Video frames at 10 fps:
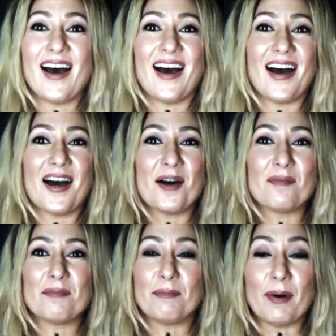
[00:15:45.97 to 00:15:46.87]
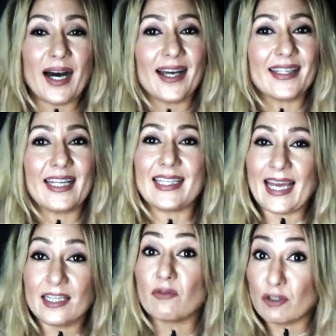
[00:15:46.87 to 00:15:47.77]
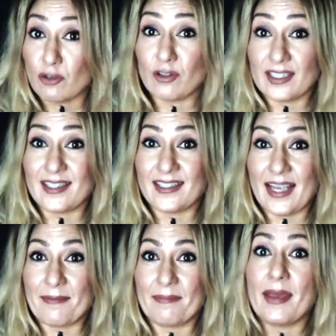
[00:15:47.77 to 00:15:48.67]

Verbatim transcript: uh, but in the end, the result is the same.